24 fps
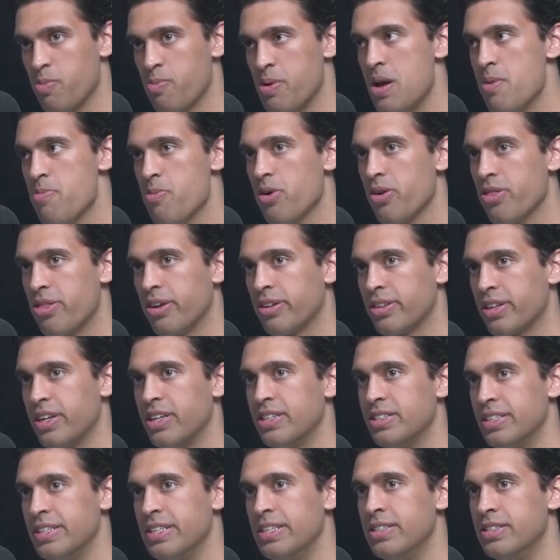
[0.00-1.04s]
People think that
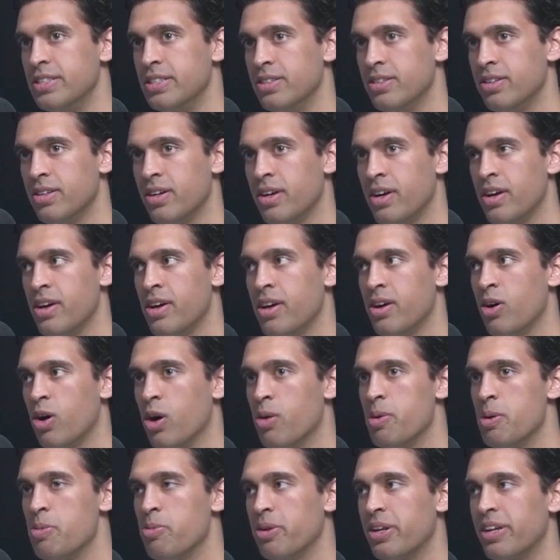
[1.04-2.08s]
it's easy. Yeah. yeah. or
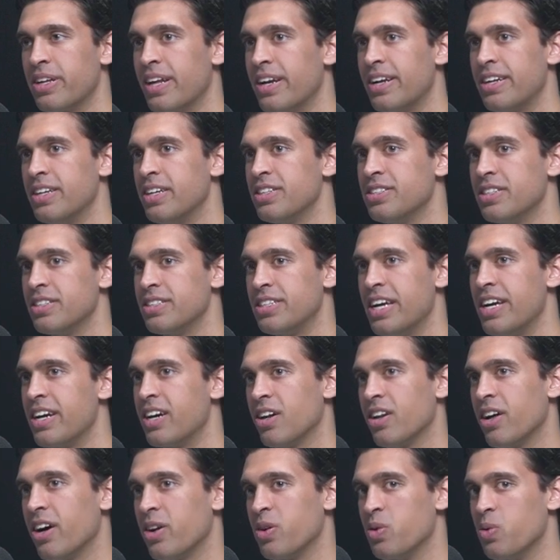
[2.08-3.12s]
people think that it doesn't take a
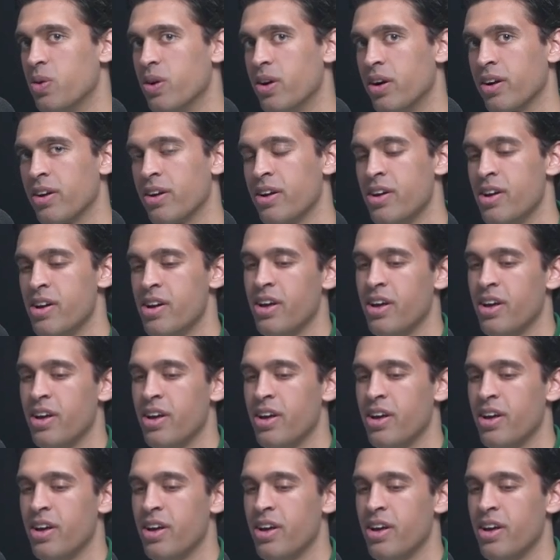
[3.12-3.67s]
lot of work.